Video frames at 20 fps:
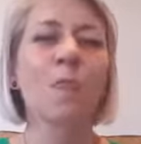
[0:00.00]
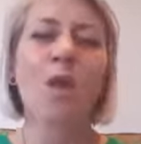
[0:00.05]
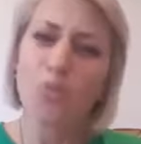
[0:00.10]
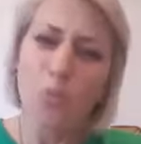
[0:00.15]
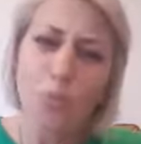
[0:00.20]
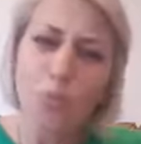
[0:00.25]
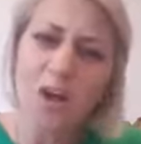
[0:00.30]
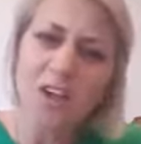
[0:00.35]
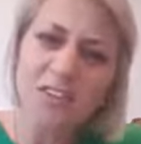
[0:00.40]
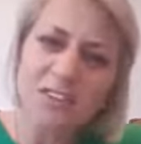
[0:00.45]
the
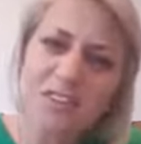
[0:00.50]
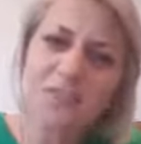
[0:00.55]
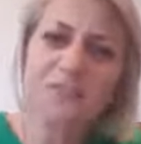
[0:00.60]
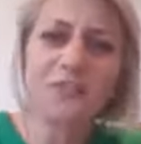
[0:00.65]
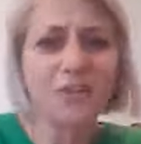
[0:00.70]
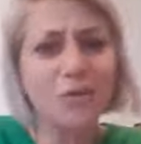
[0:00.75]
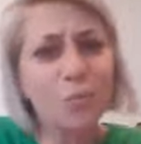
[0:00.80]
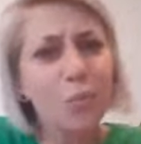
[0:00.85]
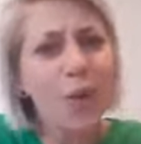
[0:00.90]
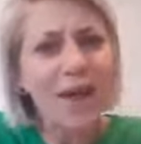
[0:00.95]
world is
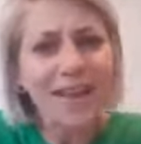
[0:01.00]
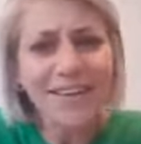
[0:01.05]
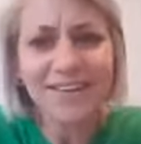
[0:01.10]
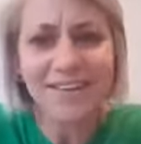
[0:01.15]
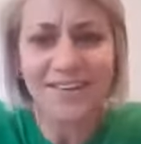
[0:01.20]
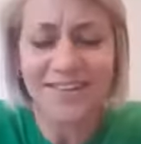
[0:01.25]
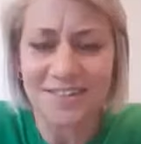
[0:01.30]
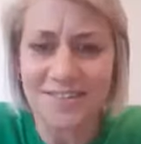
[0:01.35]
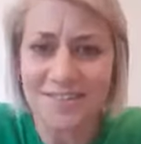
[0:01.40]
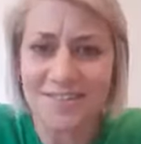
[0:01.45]
full of
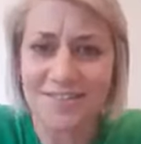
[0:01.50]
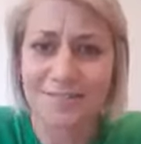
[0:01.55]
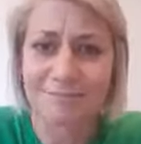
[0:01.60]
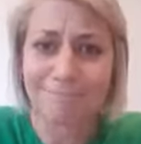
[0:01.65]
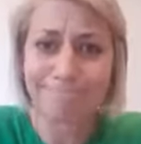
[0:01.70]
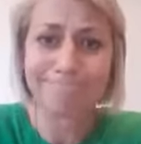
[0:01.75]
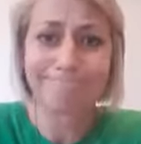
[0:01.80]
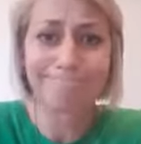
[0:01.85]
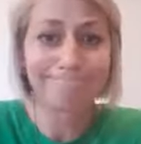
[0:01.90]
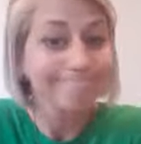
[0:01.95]
wankers.
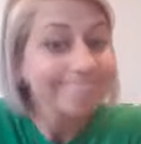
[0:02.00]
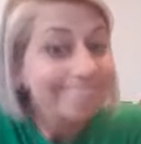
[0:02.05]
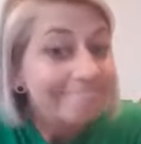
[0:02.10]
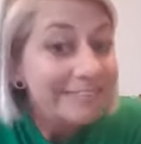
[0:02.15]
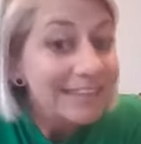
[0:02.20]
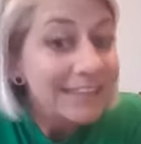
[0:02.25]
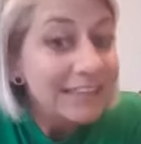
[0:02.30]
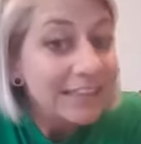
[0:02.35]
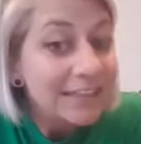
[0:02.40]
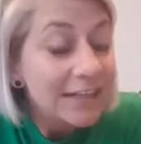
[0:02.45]

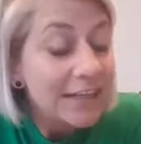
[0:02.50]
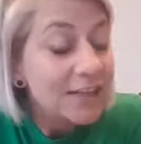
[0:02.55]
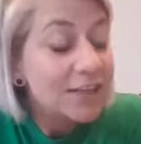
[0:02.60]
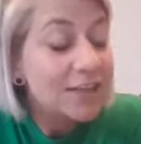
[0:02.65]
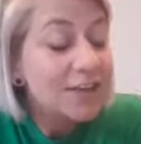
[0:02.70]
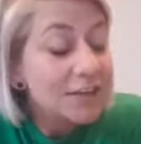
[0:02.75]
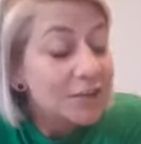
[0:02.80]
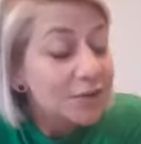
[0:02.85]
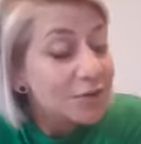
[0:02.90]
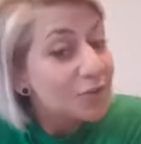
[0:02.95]

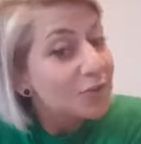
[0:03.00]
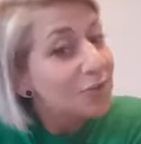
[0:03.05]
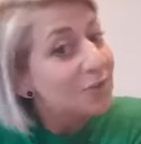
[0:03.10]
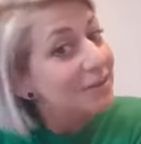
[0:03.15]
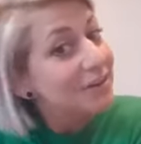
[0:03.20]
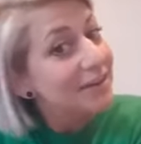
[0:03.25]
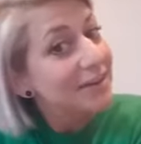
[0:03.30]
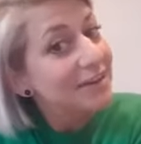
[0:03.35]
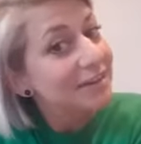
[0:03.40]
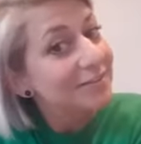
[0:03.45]
gonna call
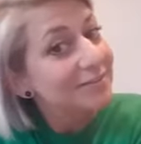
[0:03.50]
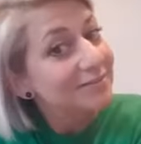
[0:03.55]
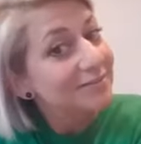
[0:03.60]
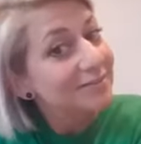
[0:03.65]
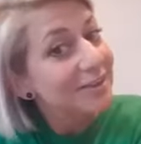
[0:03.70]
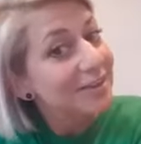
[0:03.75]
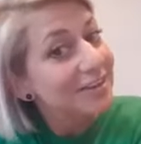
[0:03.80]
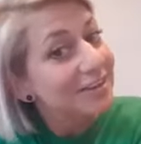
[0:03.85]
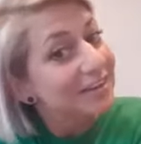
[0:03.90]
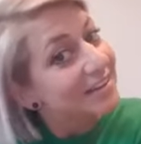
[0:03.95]
it
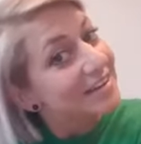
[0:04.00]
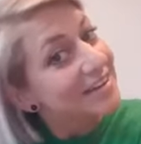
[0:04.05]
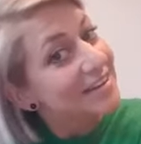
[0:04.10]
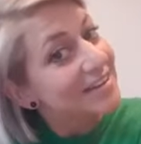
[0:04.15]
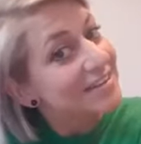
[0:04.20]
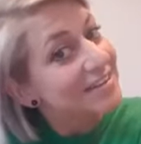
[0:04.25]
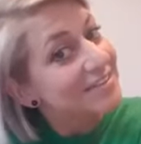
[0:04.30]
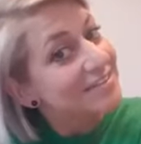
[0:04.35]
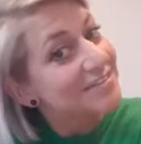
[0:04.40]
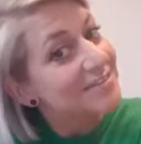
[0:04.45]
like it
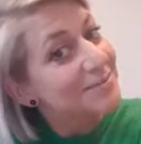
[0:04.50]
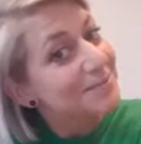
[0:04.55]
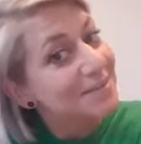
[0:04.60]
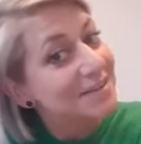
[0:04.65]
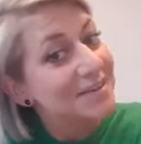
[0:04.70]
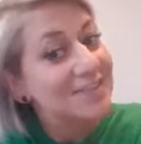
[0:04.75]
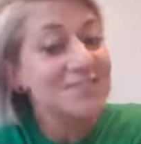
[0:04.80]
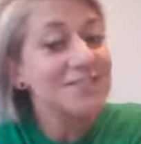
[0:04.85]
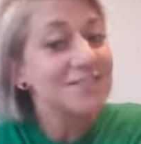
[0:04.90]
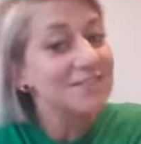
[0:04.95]
is
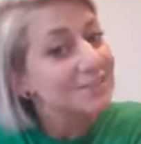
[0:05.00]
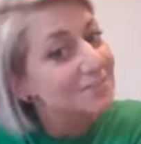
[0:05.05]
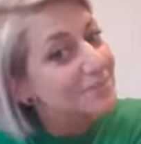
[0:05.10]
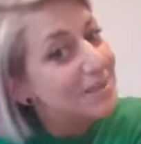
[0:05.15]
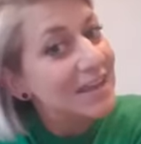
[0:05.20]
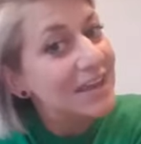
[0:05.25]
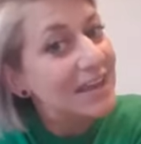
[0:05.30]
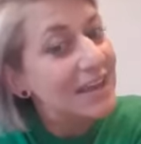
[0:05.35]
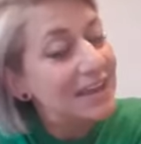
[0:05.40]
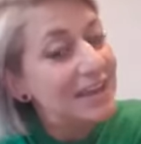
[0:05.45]
because it's
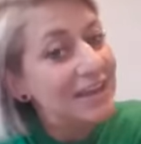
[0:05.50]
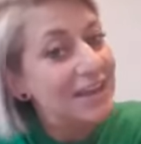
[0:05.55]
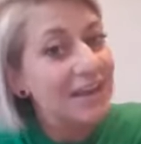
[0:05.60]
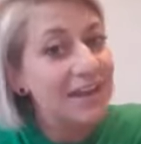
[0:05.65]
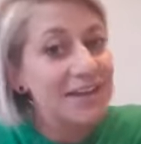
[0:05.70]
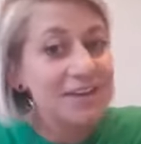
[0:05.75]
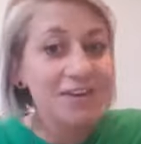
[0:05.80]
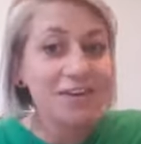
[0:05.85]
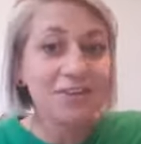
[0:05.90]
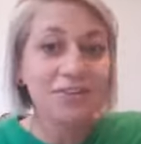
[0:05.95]
me
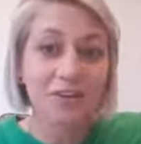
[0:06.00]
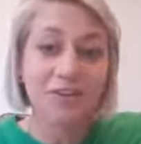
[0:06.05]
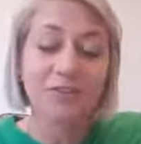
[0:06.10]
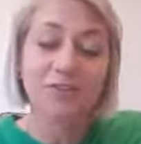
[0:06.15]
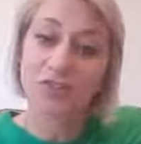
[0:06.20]
and I don't